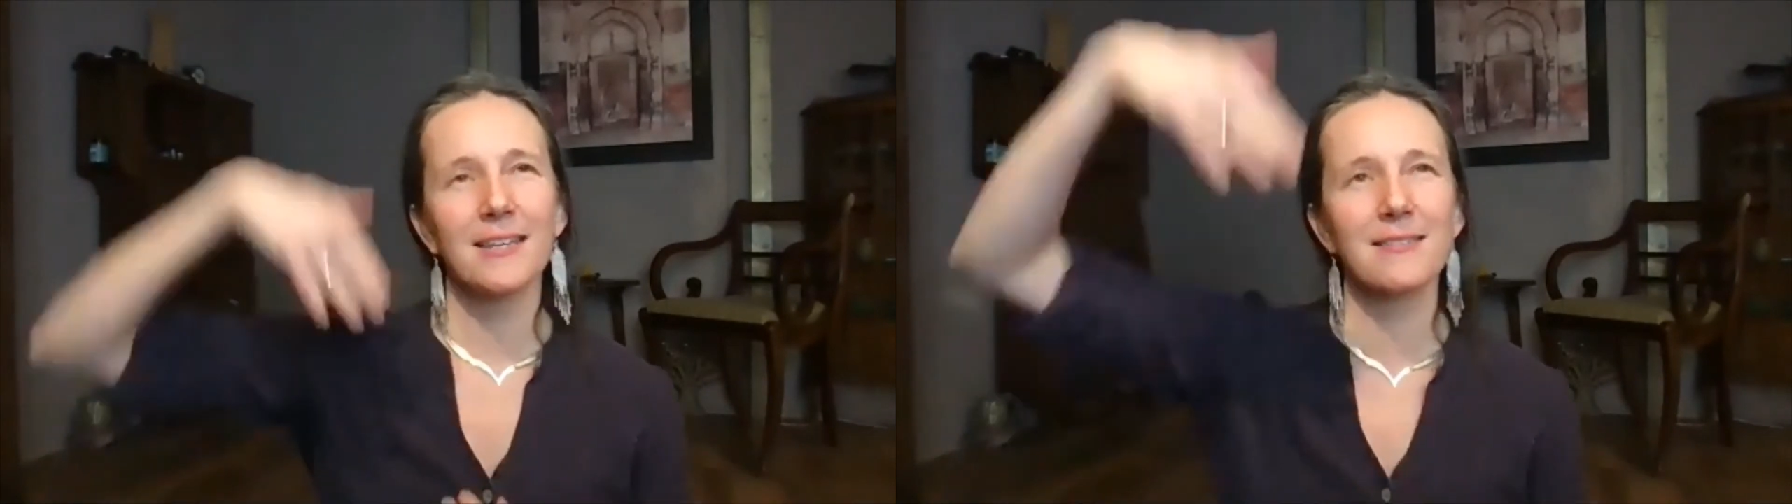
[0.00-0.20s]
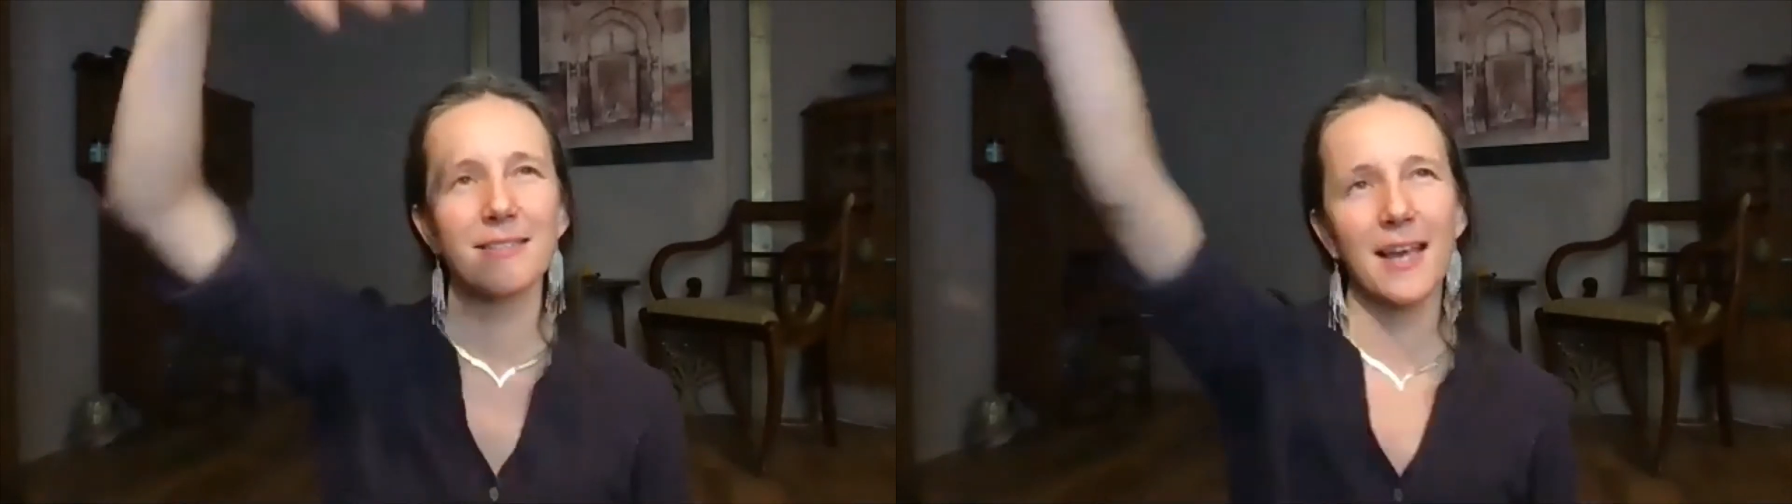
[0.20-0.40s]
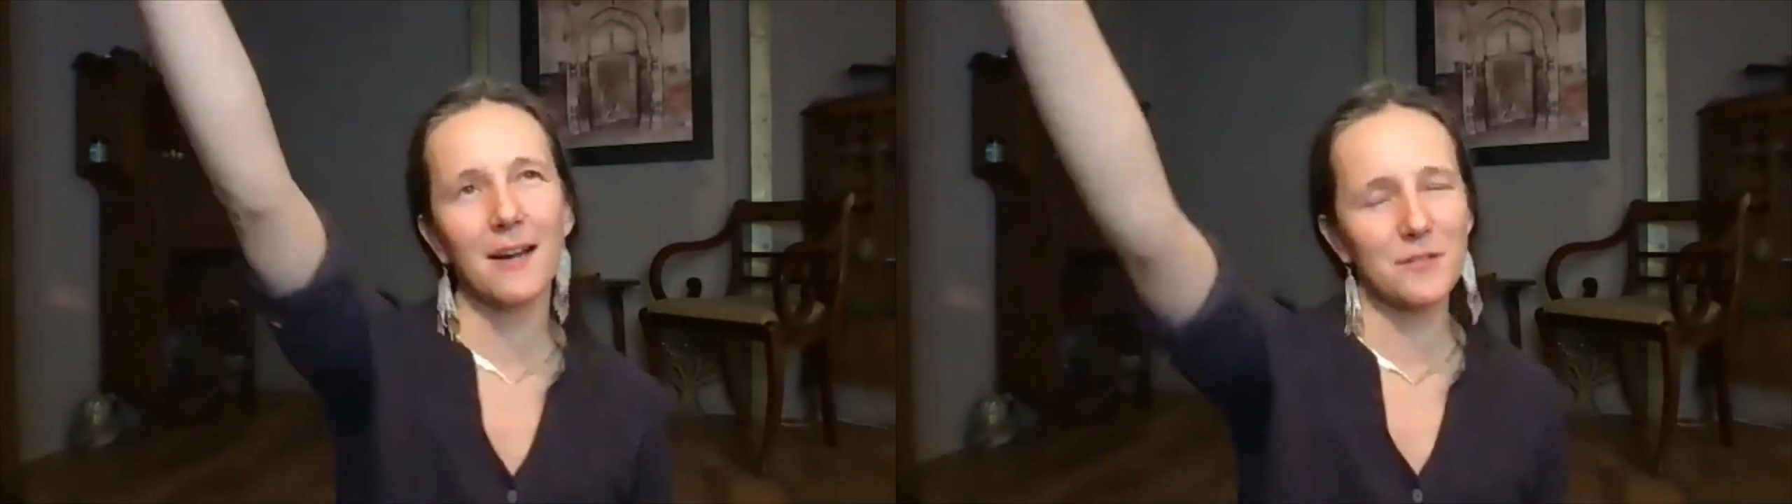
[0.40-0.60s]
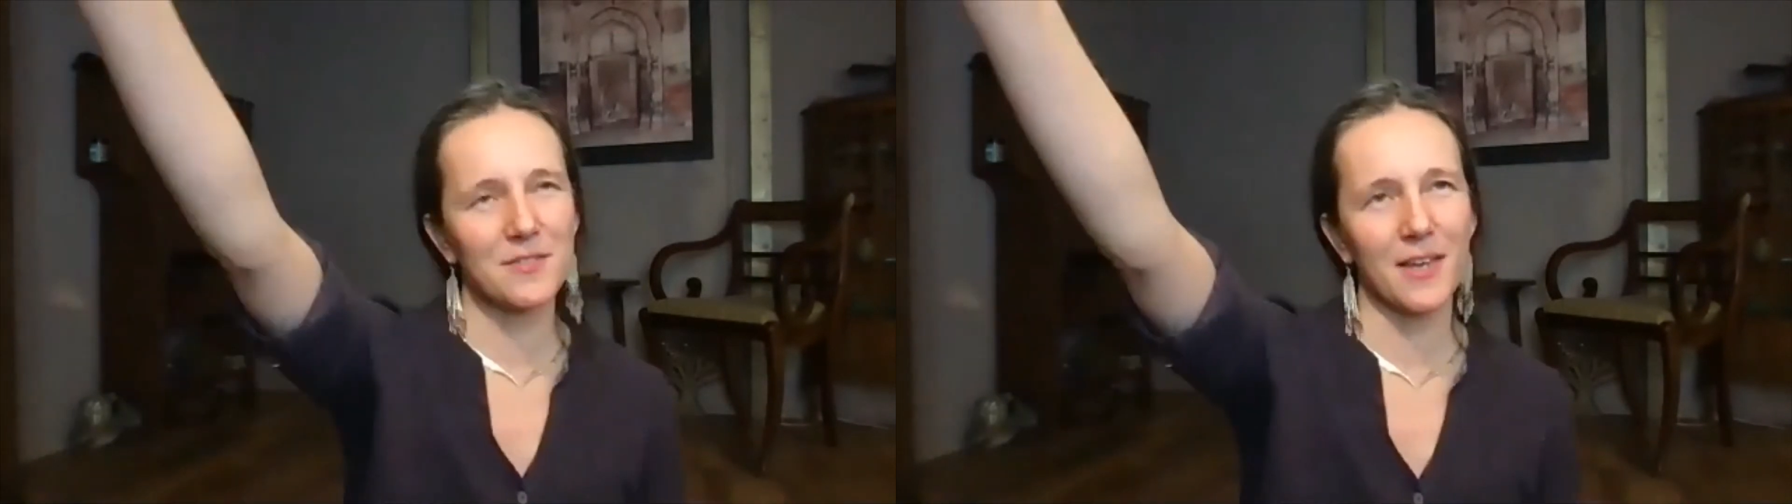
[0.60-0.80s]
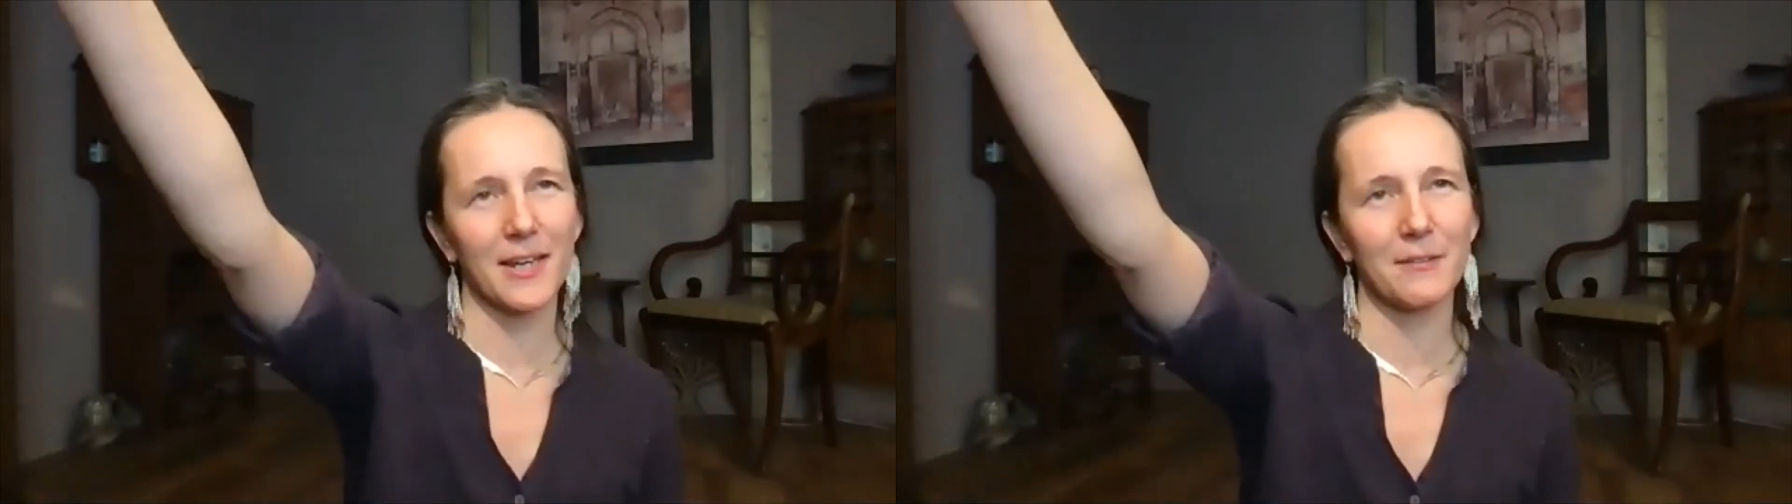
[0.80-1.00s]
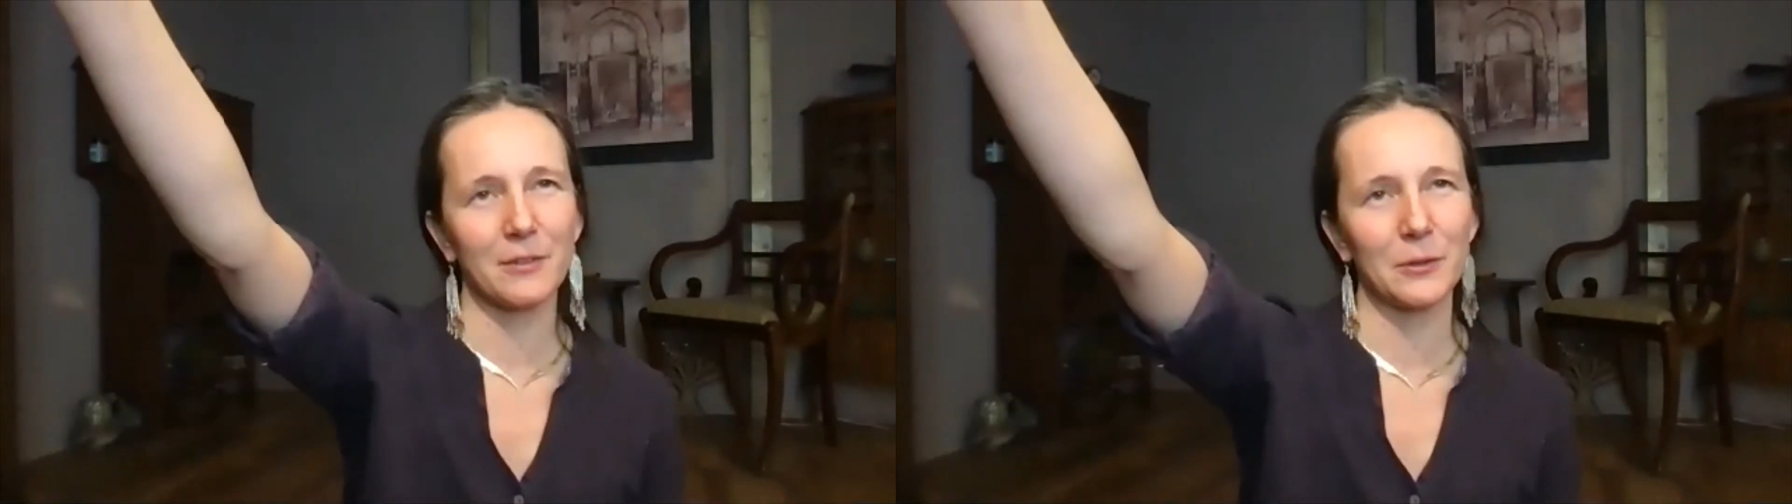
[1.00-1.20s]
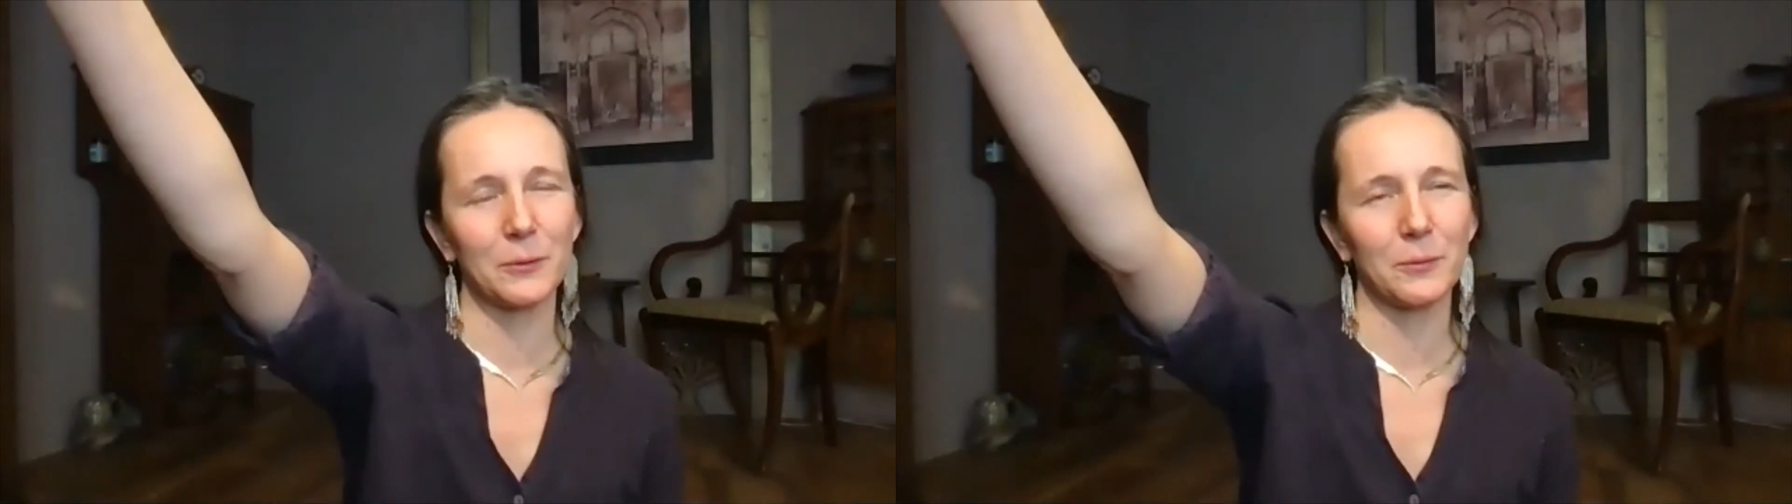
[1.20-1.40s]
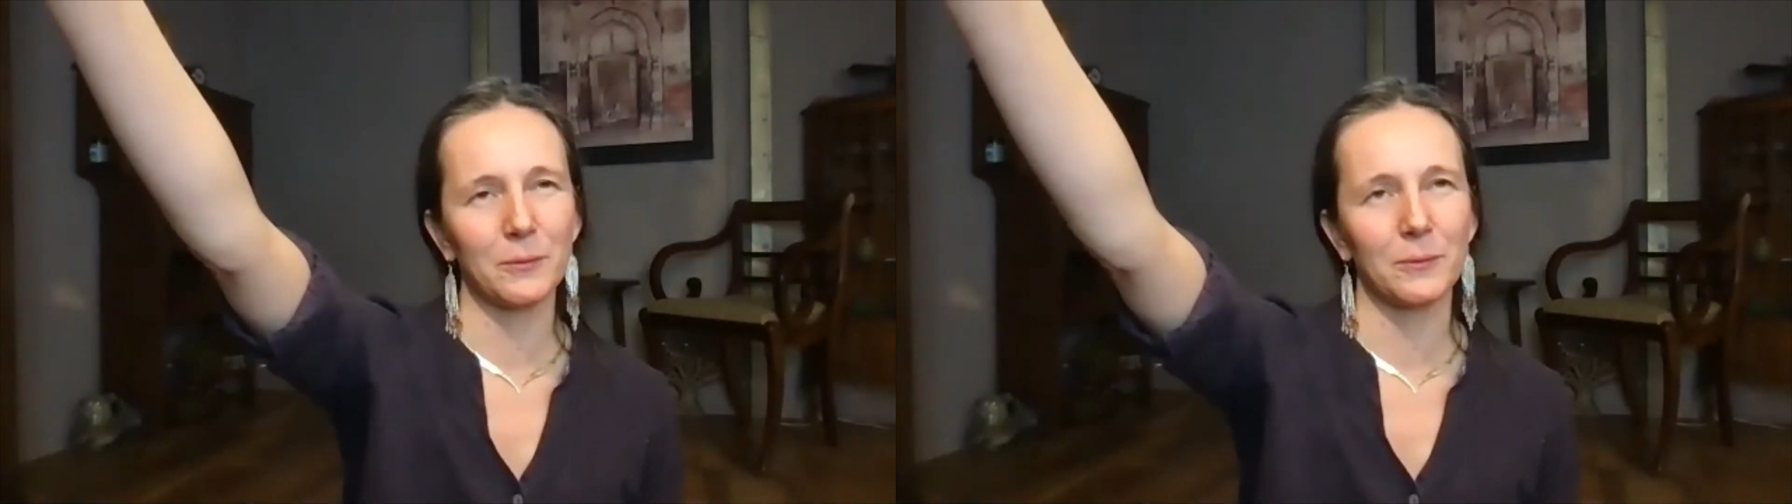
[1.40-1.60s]
isn't outside of
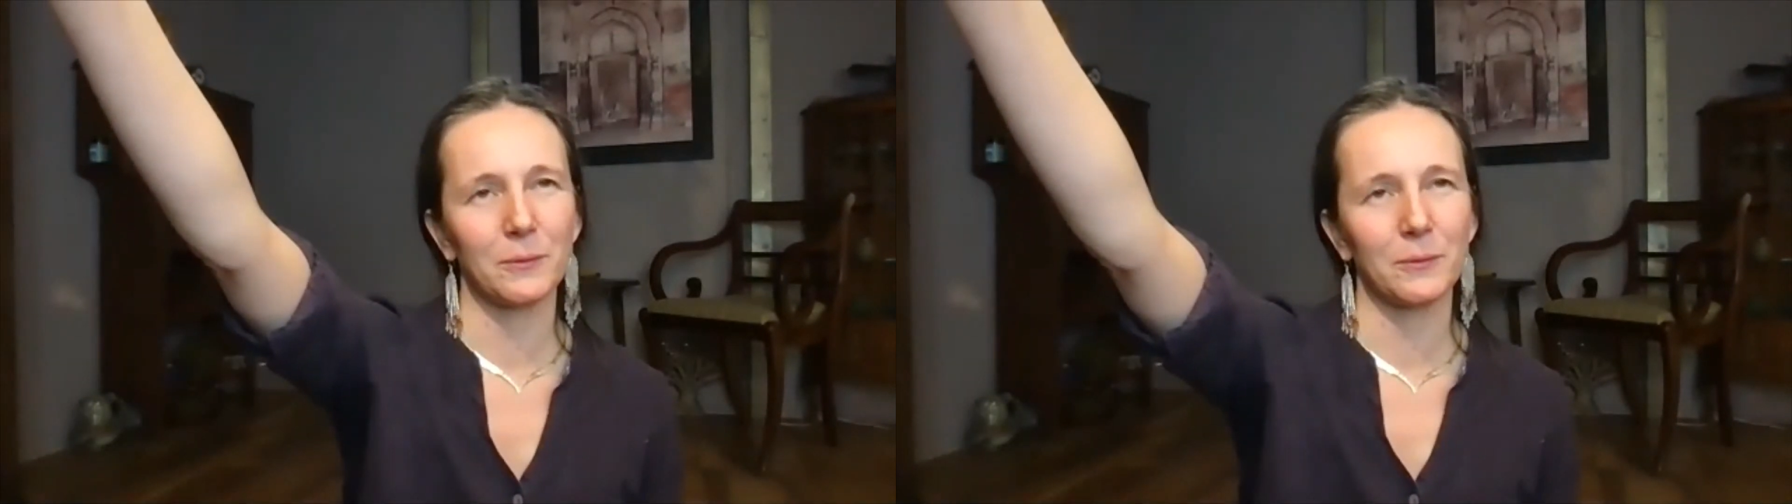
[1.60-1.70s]
you.